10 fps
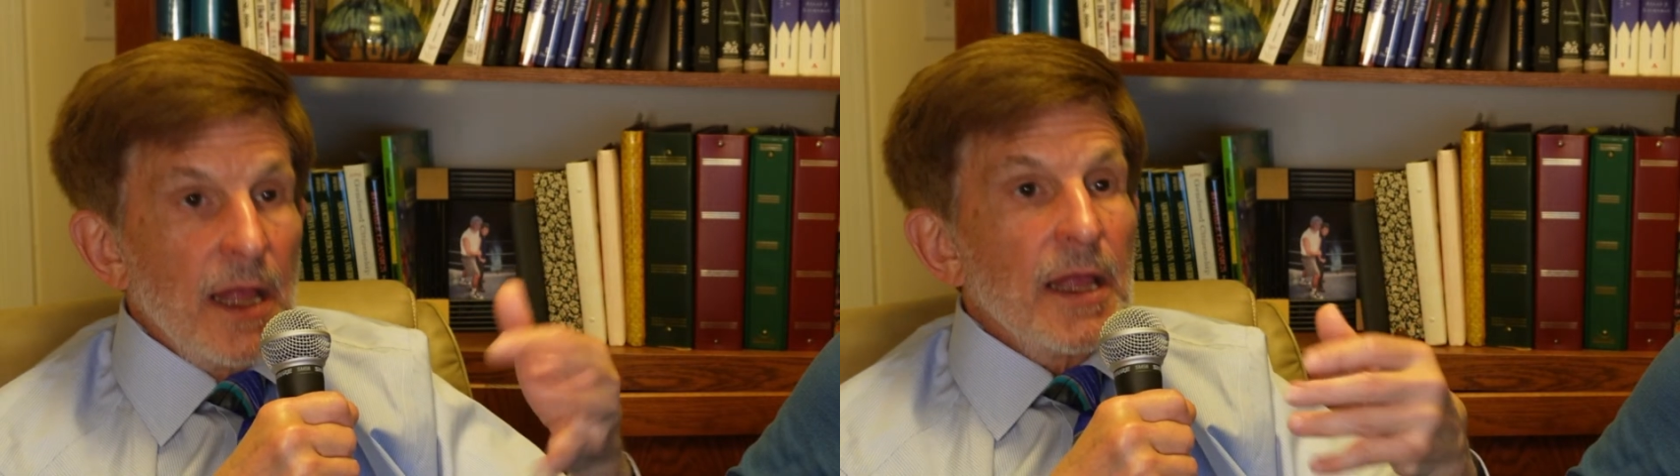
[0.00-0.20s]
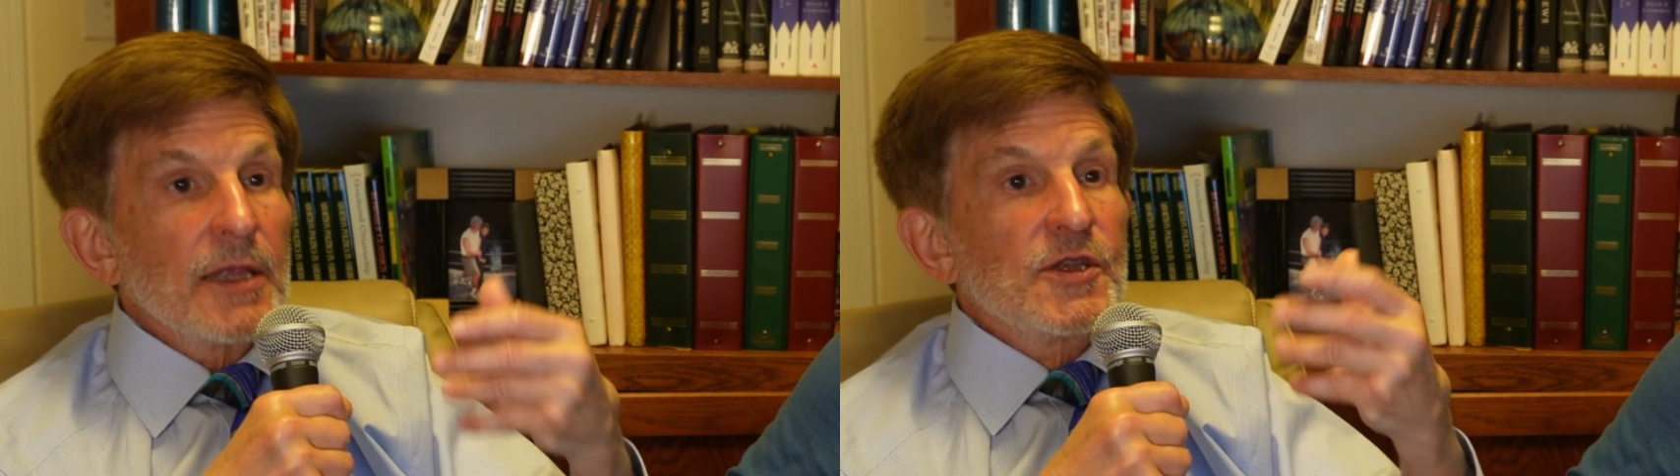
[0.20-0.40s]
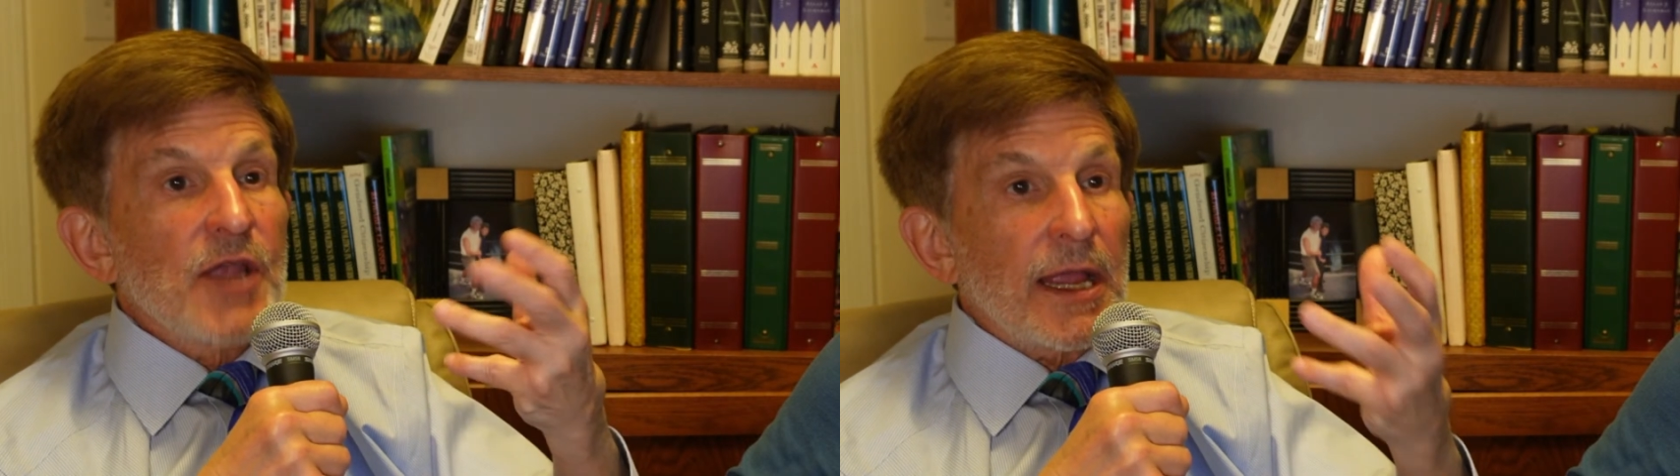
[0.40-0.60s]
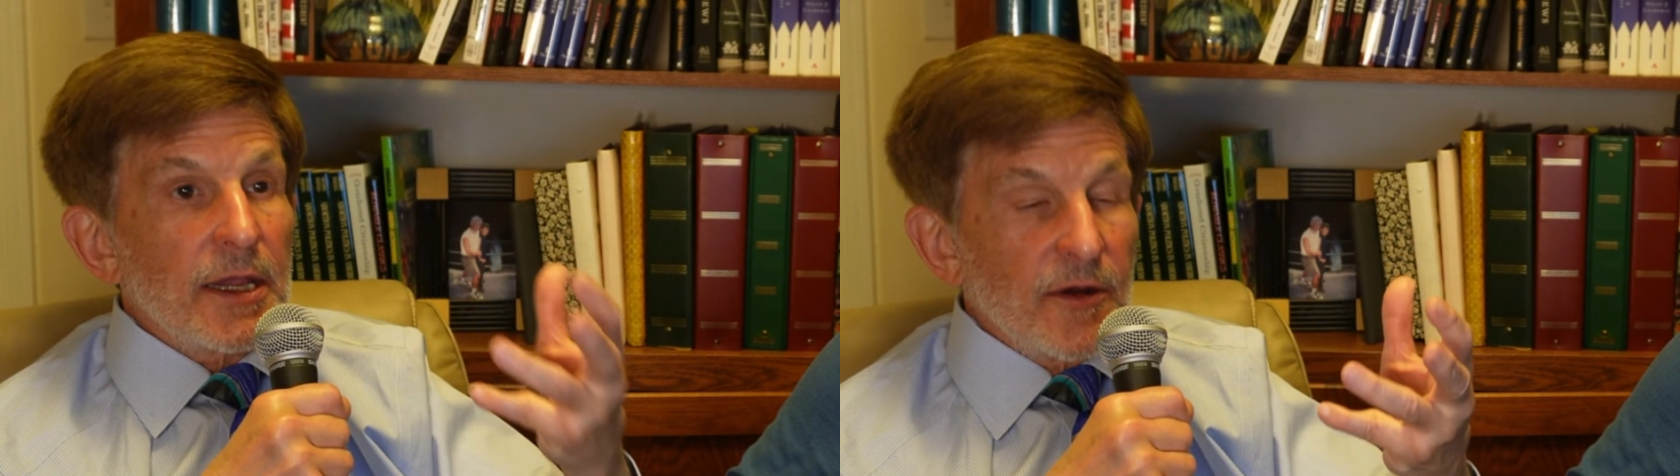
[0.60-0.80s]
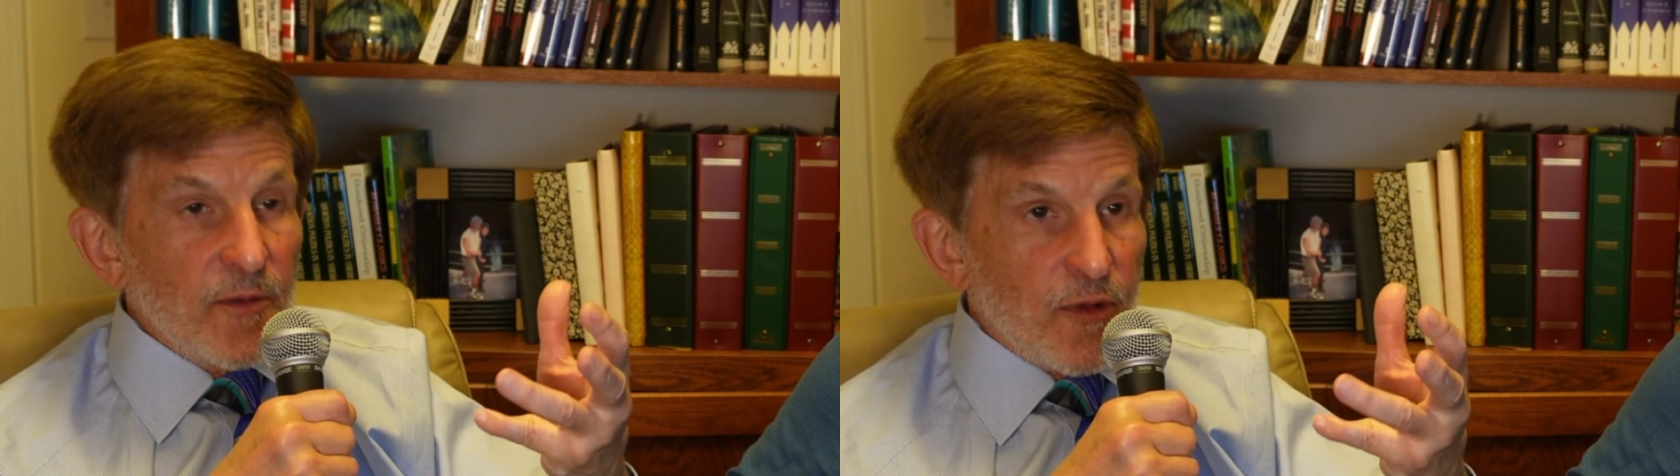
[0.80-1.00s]

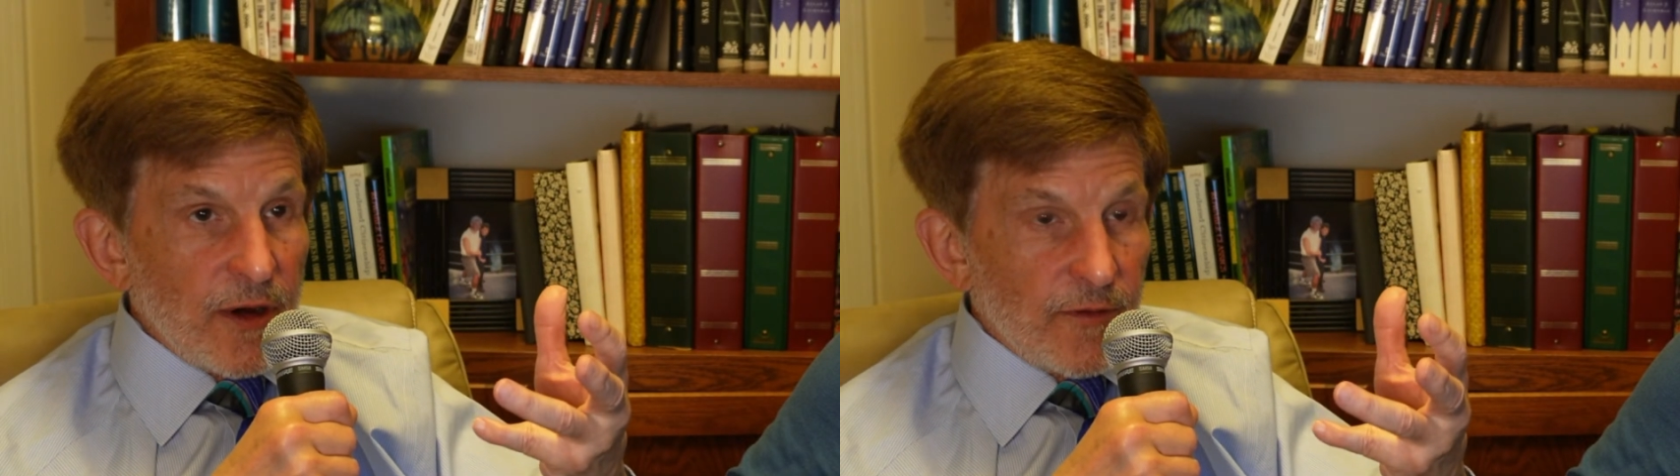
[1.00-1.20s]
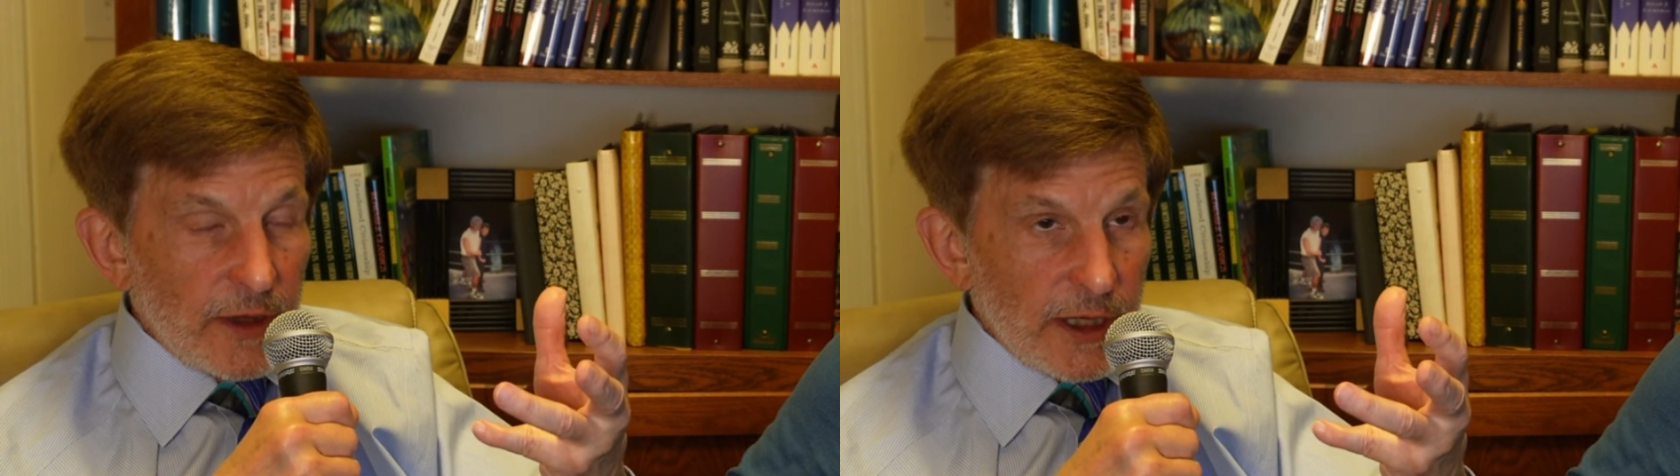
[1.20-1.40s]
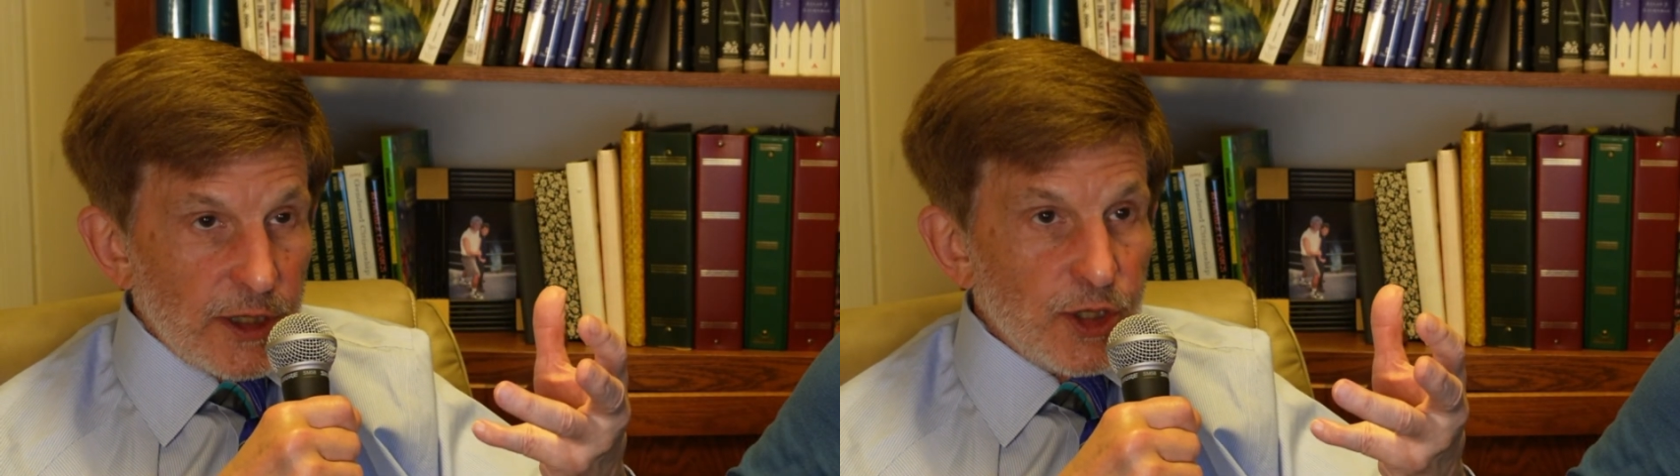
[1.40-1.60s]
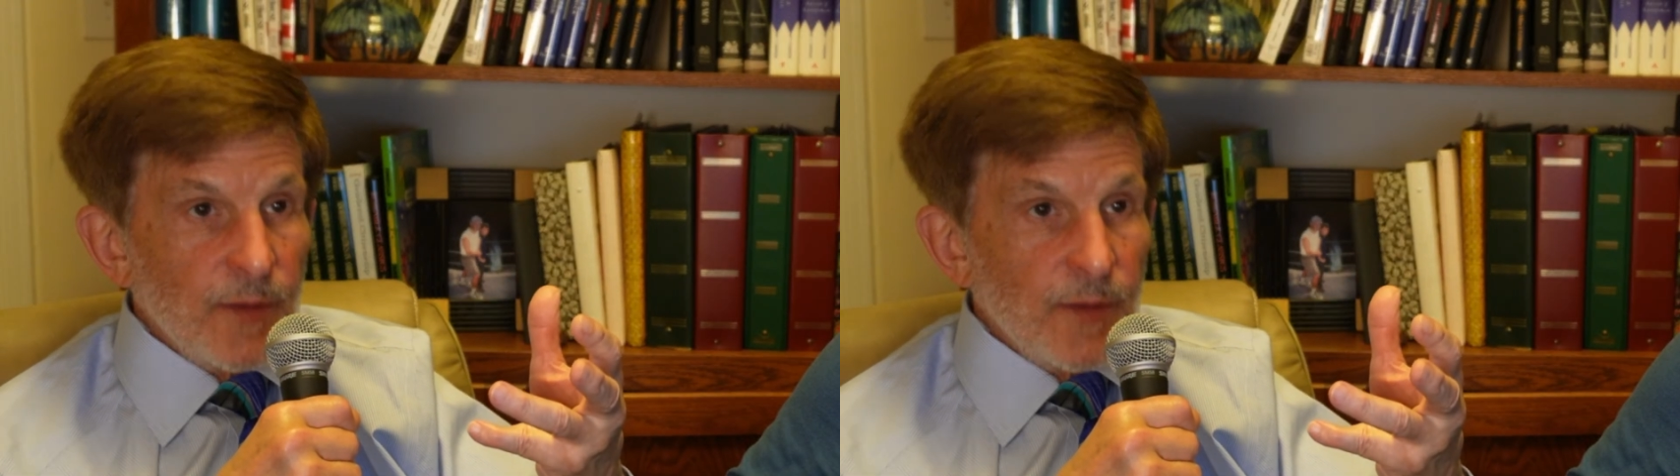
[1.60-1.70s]
executive privilege